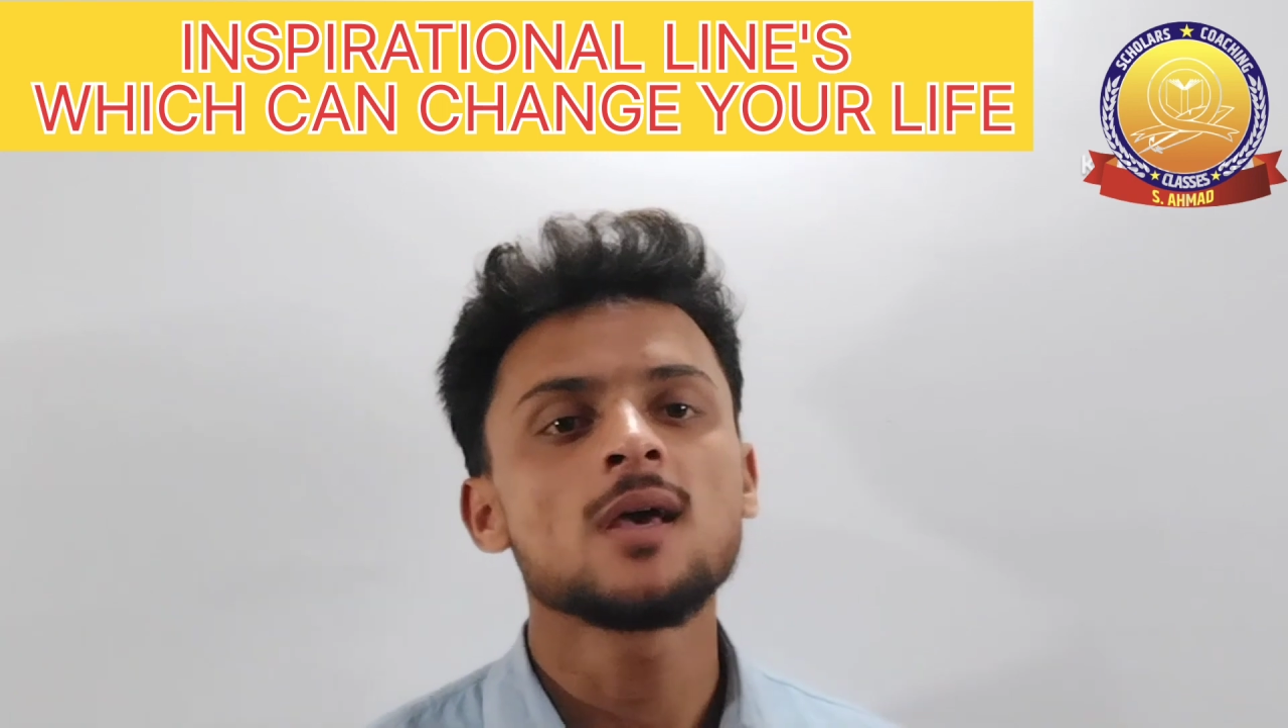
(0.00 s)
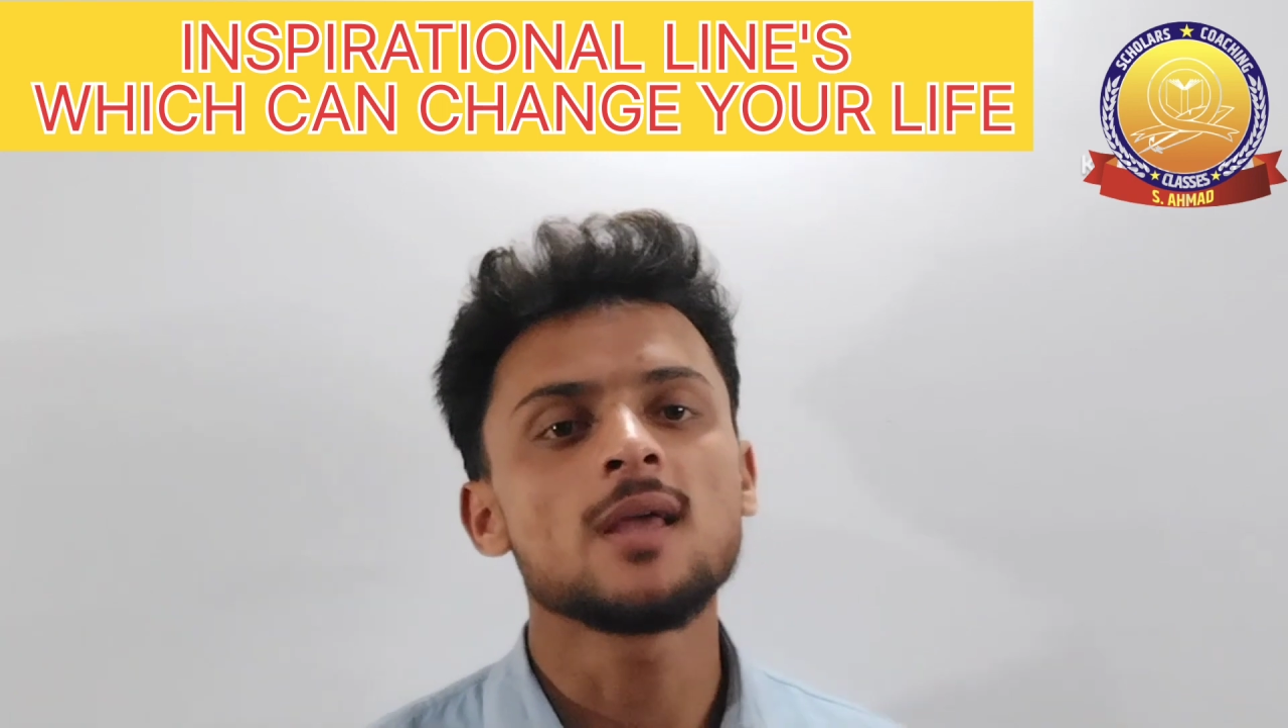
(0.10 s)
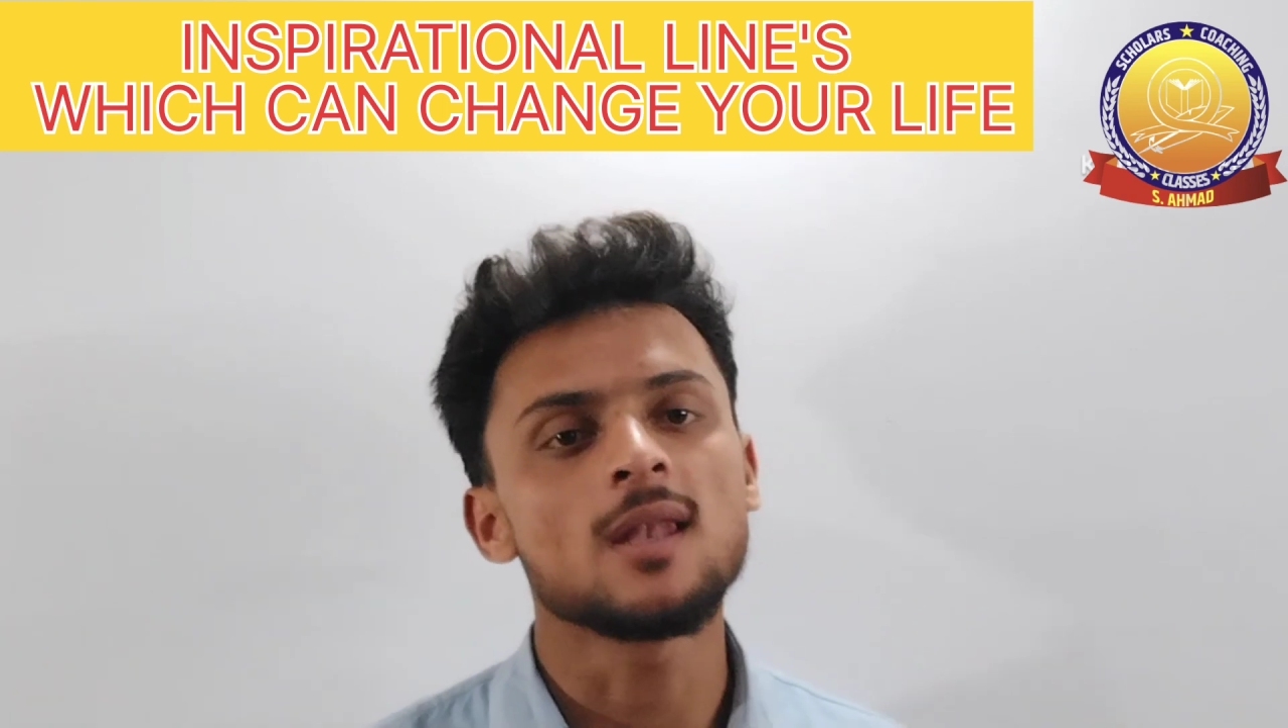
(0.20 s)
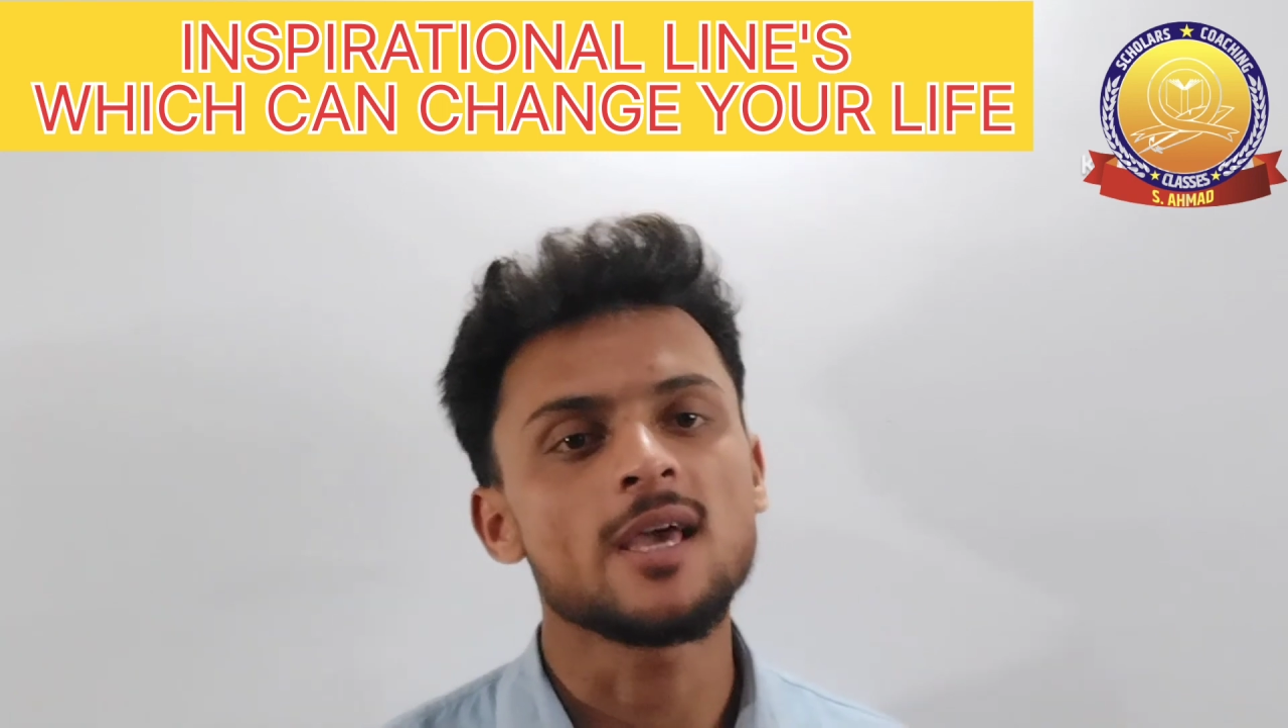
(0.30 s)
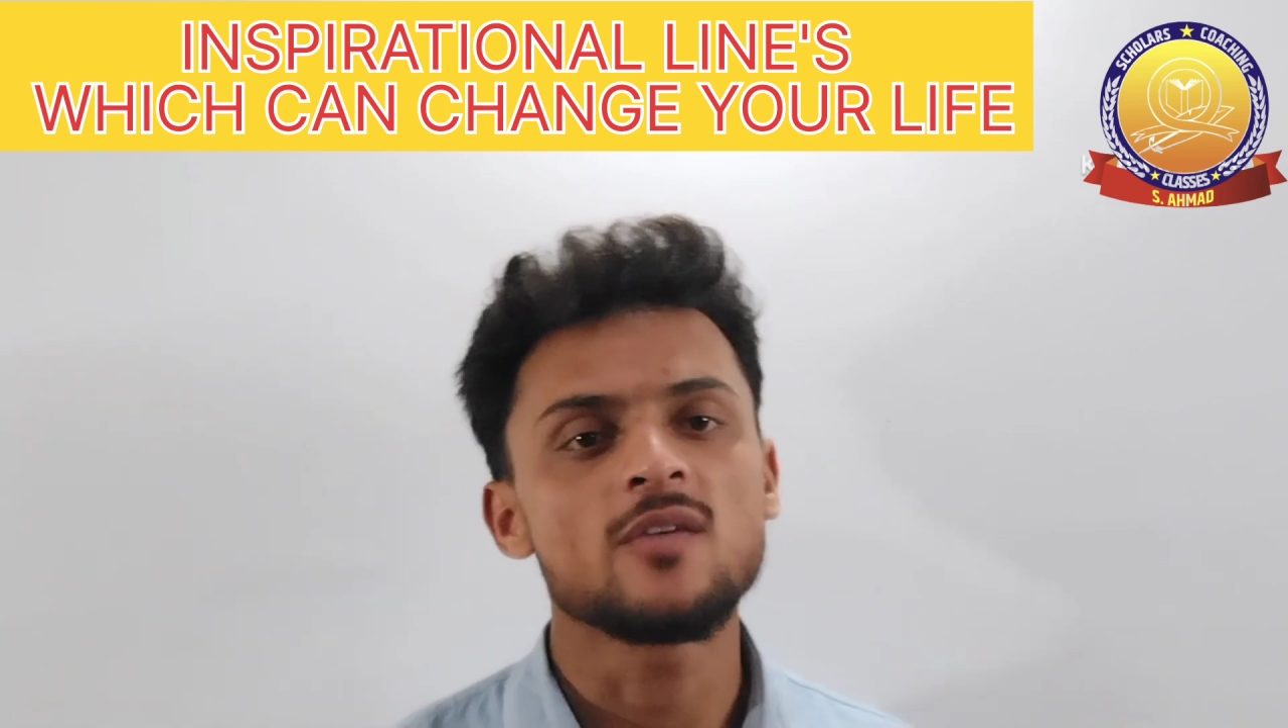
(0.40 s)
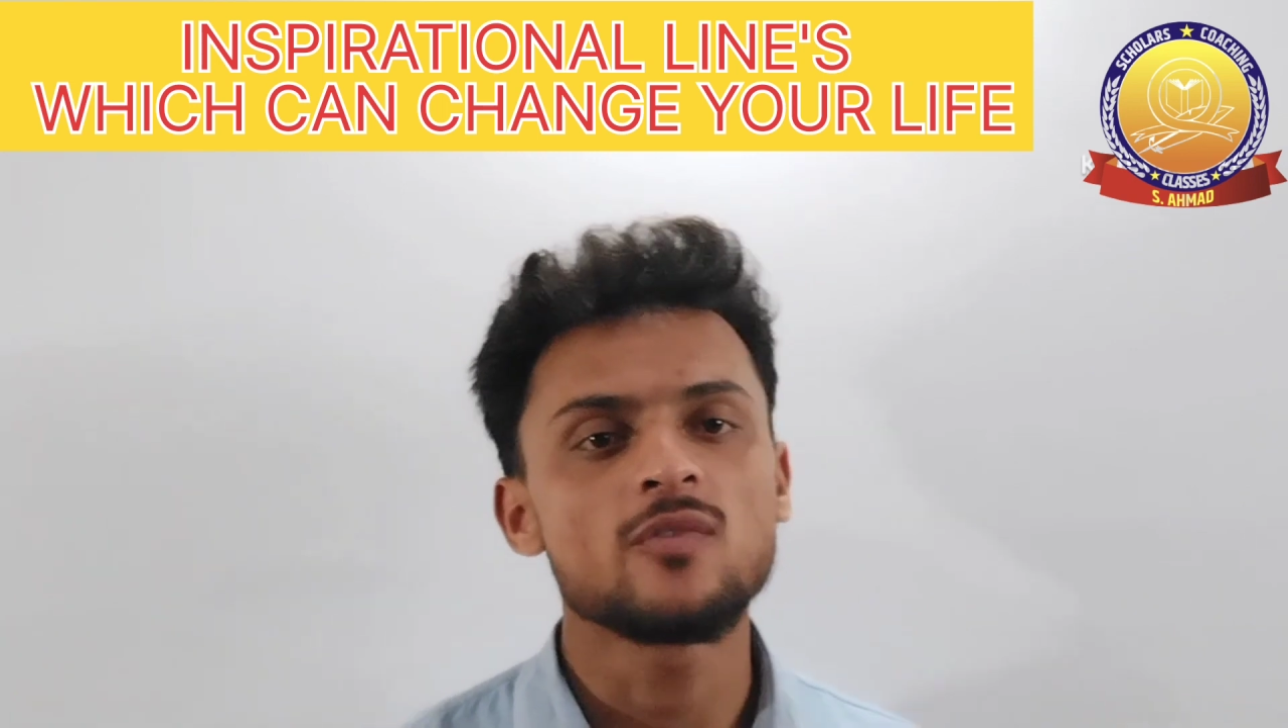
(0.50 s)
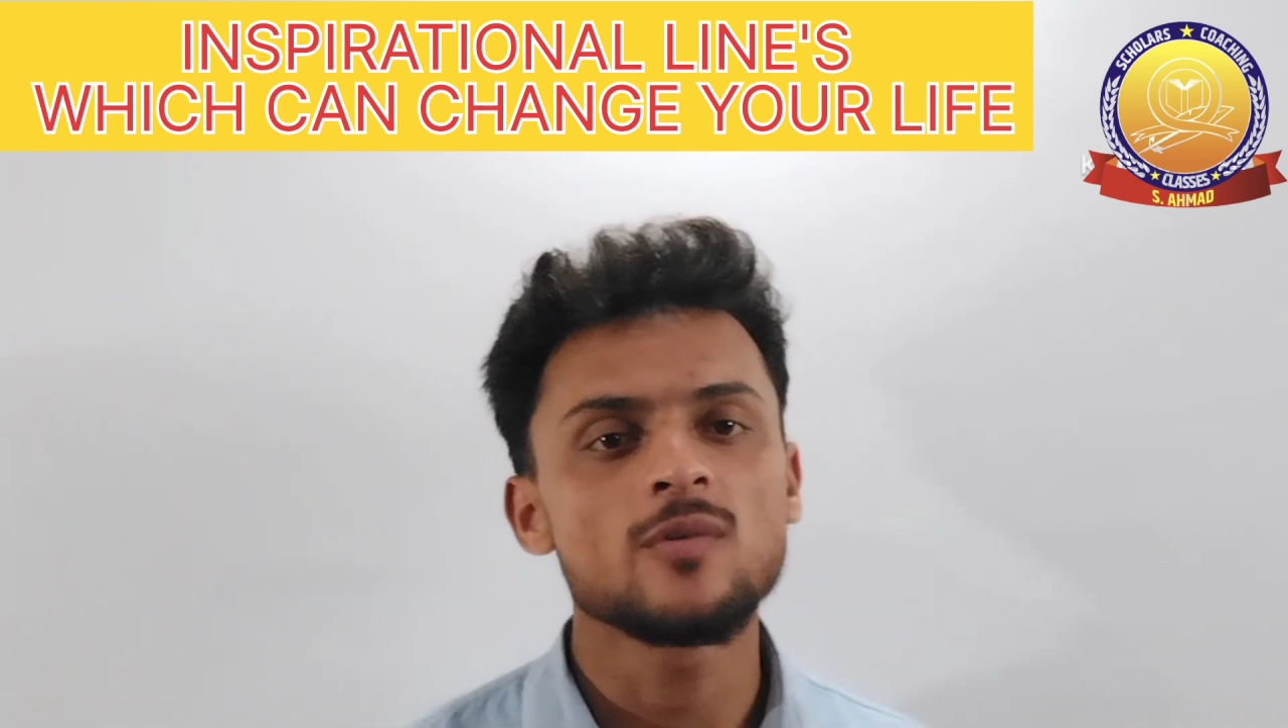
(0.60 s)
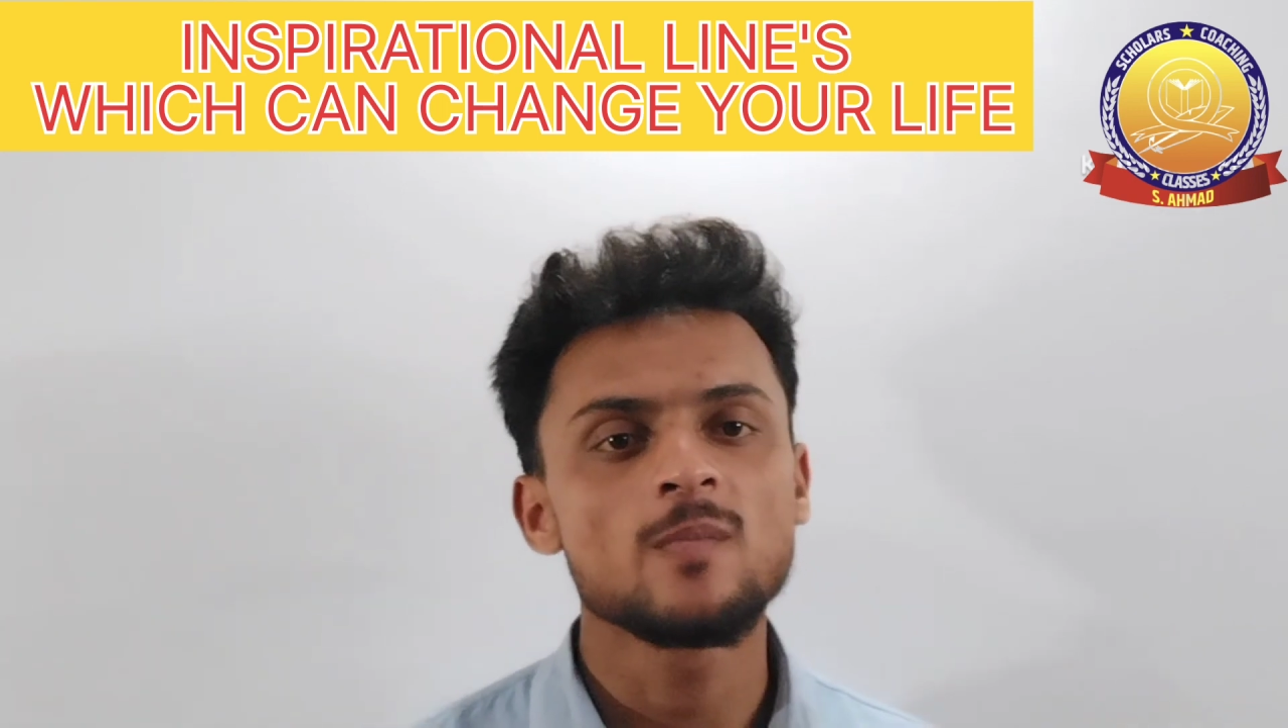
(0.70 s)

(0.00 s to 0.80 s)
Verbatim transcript: in life.